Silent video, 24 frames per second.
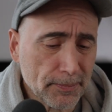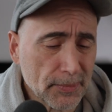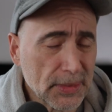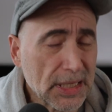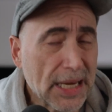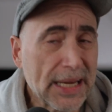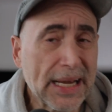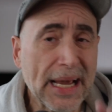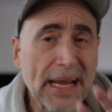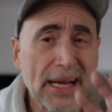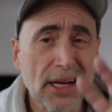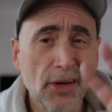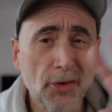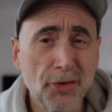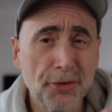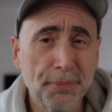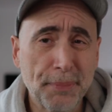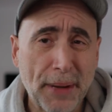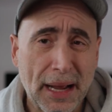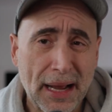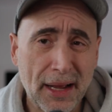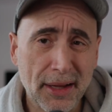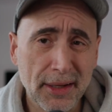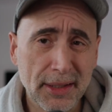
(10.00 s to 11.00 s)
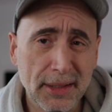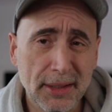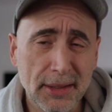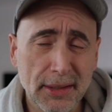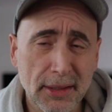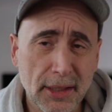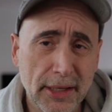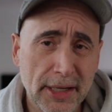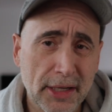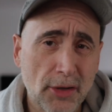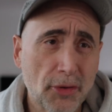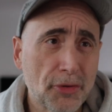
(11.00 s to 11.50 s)
Again, it goes back
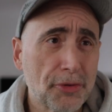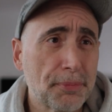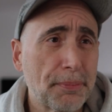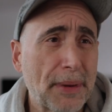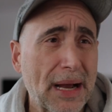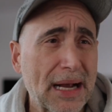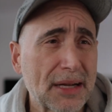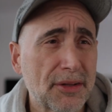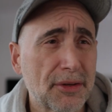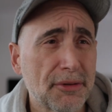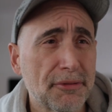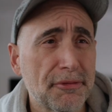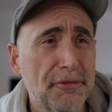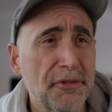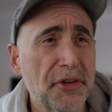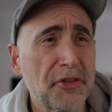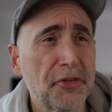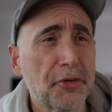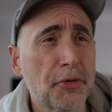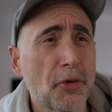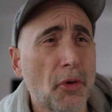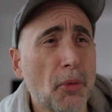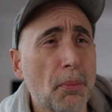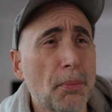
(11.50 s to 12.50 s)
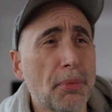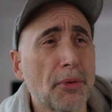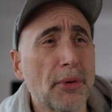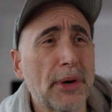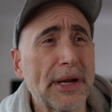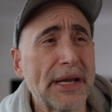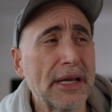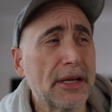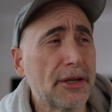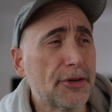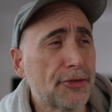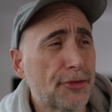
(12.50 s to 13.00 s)
it goes back to visceral
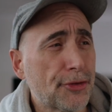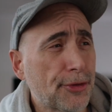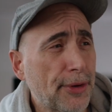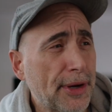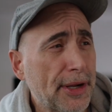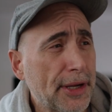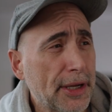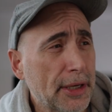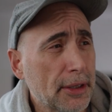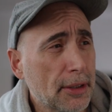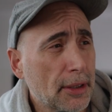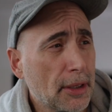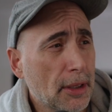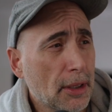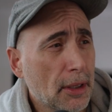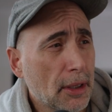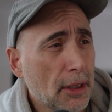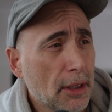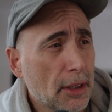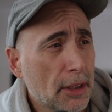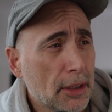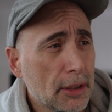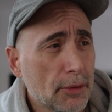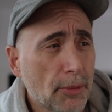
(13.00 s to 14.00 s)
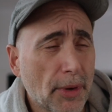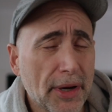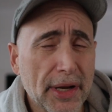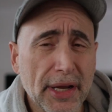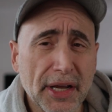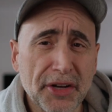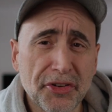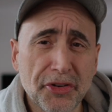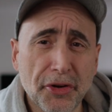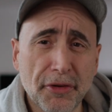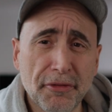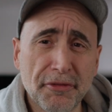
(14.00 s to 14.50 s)
brain training. You want to
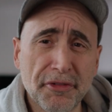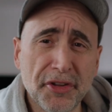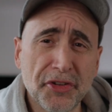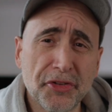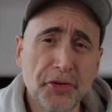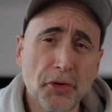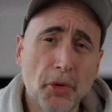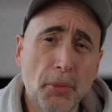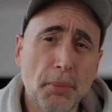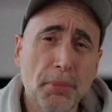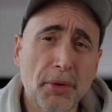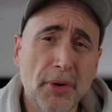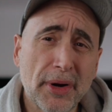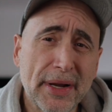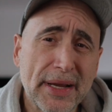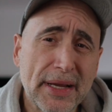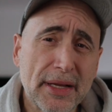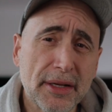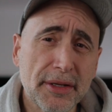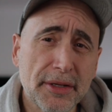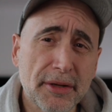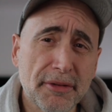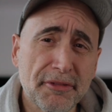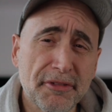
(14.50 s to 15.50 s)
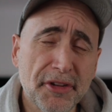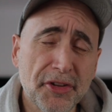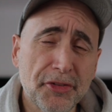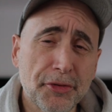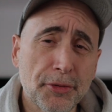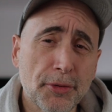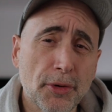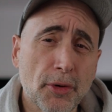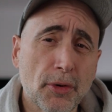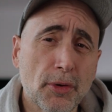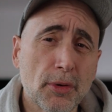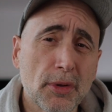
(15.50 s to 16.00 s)
get your visceral brain, your
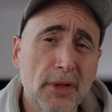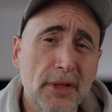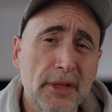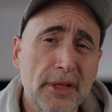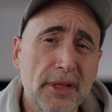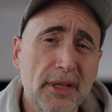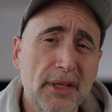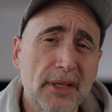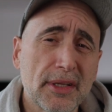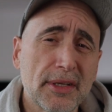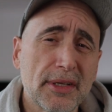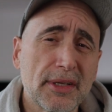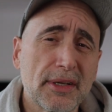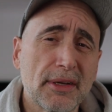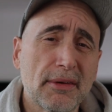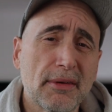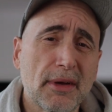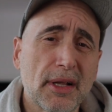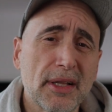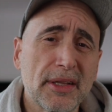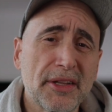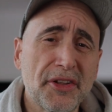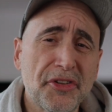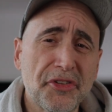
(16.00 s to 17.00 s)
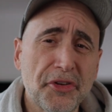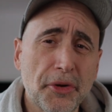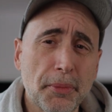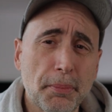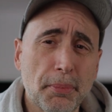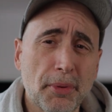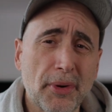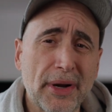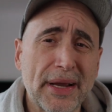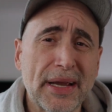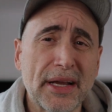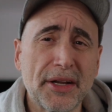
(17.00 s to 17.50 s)
visceral uh, lizard
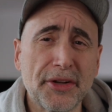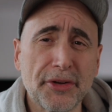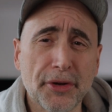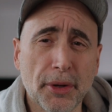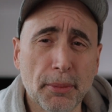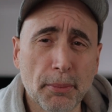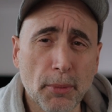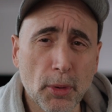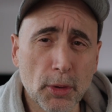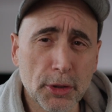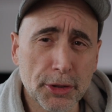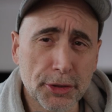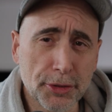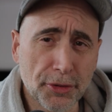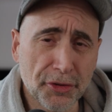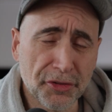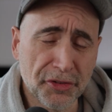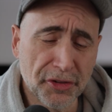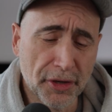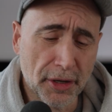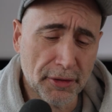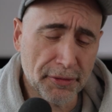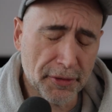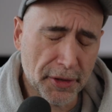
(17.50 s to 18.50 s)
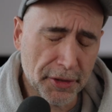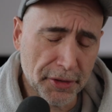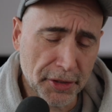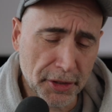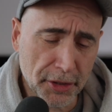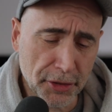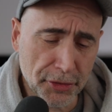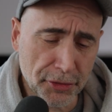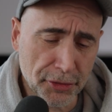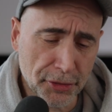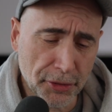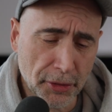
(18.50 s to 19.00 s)
brain, your emotional self under
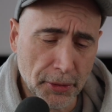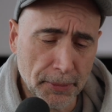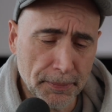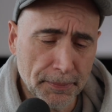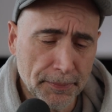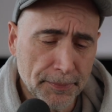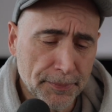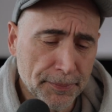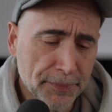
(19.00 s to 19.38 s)
control.